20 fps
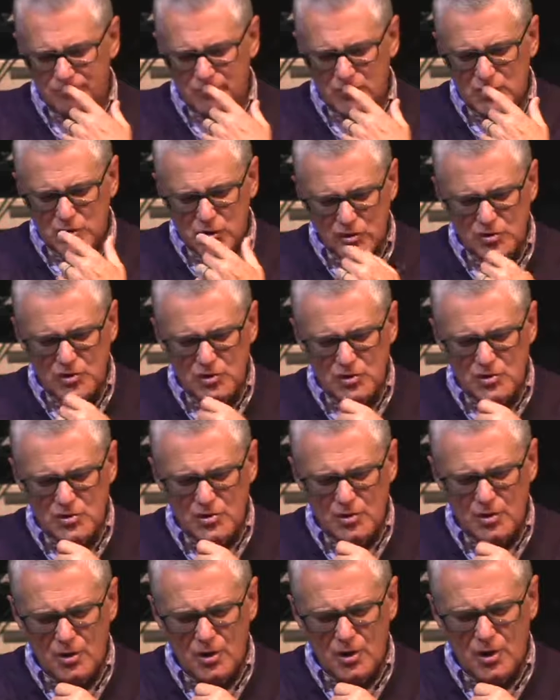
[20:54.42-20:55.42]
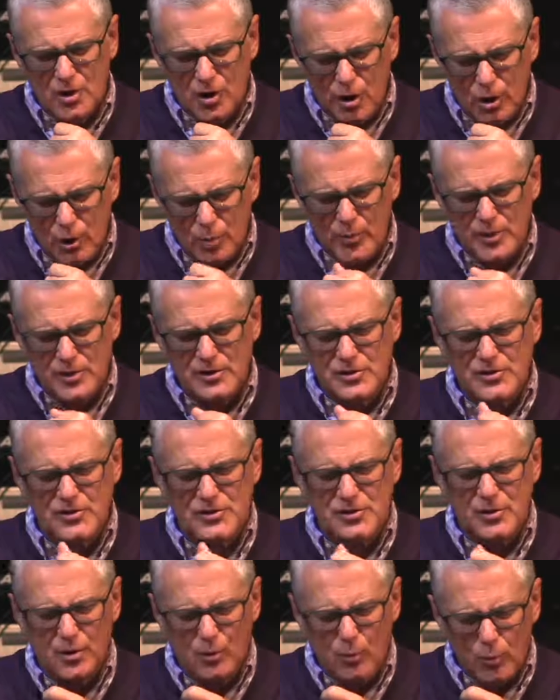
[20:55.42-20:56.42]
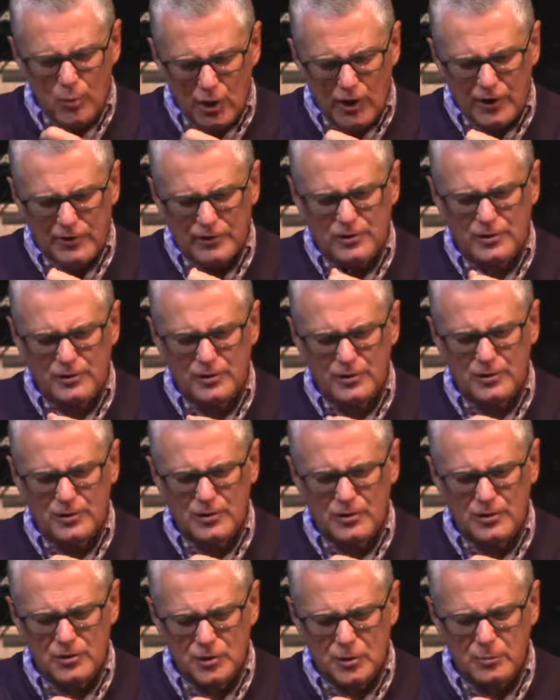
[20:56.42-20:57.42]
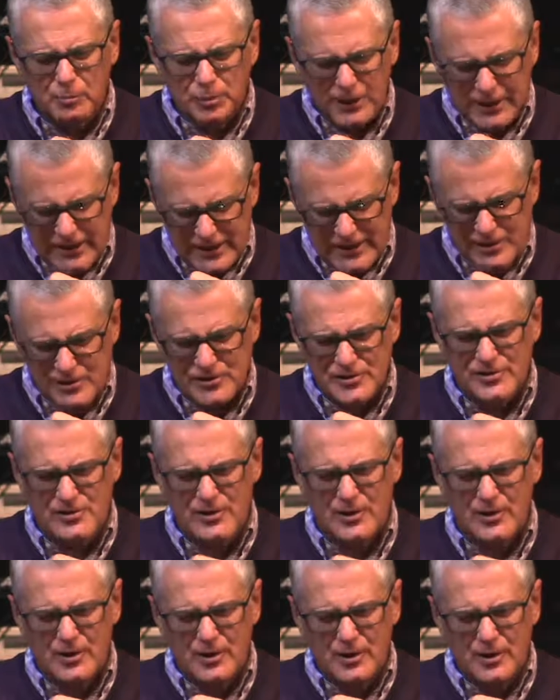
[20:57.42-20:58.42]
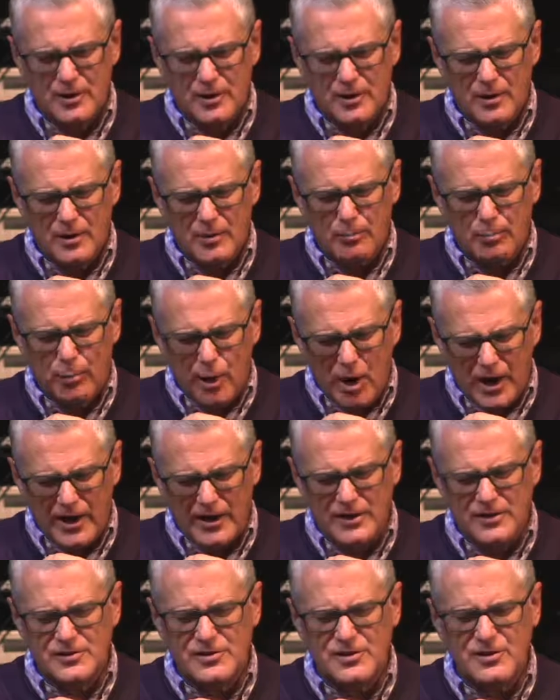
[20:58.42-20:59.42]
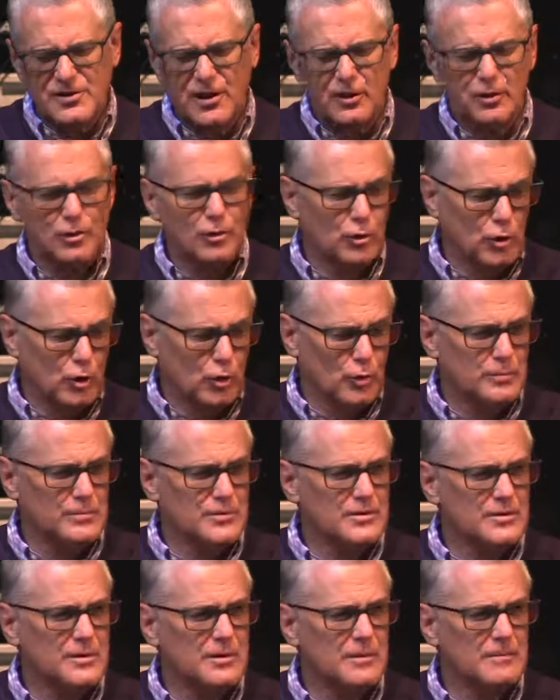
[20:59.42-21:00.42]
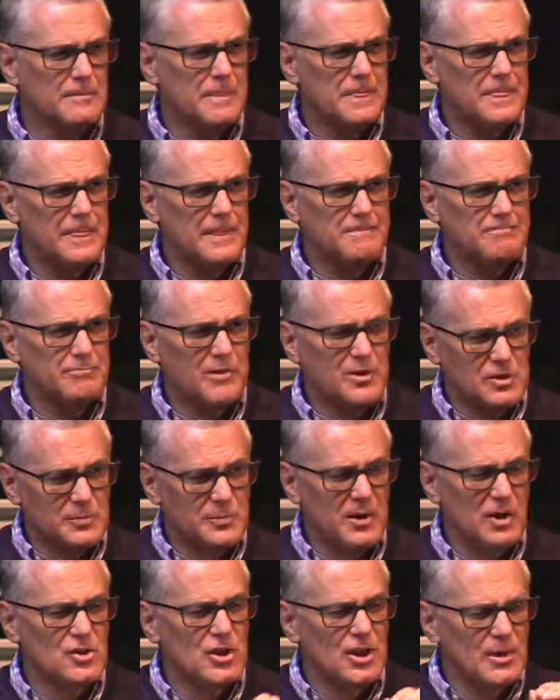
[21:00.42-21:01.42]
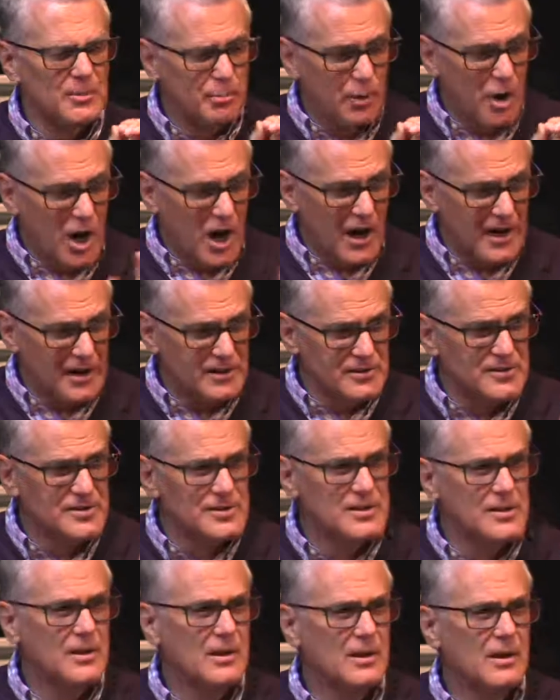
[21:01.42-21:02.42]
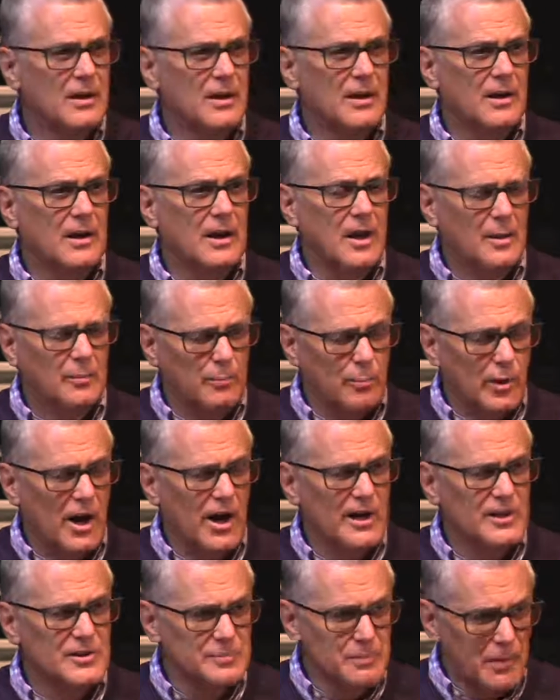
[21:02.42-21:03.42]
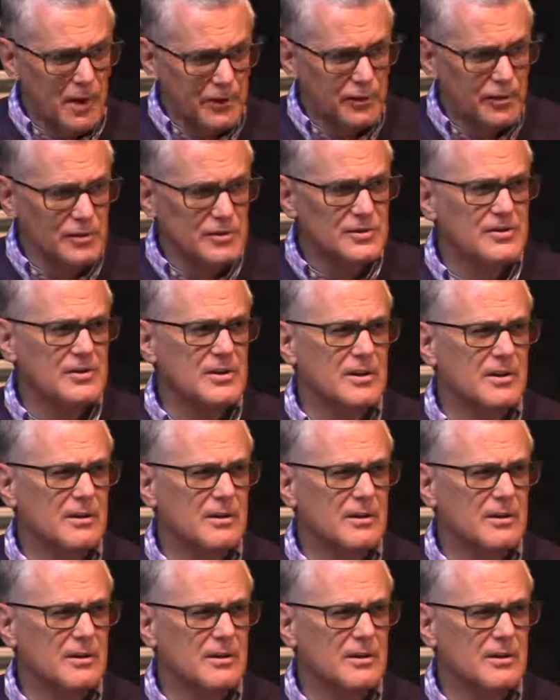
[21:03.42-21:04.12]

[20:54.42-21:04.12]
churches always want to please brides and grooms, especially brides and brides' mothers.